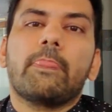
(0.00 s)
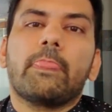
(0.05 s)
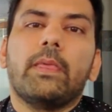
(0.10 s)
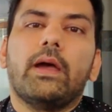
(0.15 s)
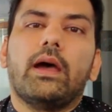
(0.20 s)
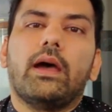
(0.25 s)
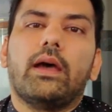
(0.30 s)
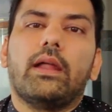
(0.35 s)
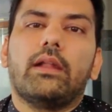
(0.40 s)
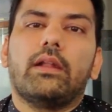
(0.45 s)

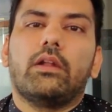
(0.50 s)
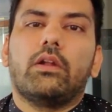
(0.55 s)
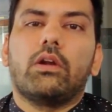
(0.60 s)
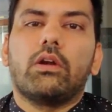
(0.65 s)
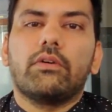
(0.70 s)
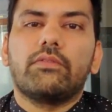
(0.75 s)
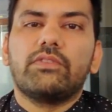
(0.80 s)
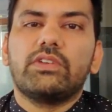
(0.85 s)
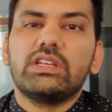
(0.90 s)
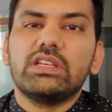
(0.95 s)
and lot
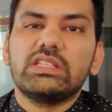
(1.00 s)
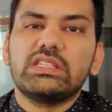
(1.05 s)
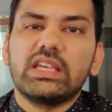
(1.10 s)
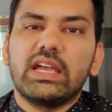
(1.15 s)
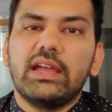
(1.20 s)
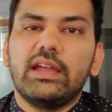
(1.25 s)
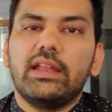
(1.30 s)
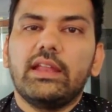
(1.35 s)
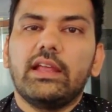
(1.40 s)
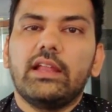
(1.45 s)
of
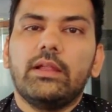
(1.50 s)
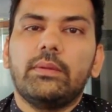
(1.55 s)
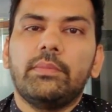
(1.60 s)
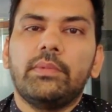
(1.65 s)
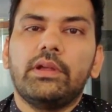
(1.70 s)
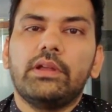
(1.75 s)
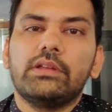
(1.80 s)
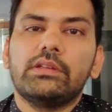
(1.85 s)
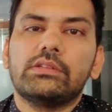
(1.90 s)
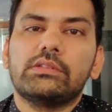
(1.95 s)
design
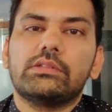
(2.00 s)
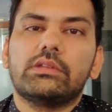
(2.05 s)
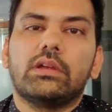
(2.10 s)
elements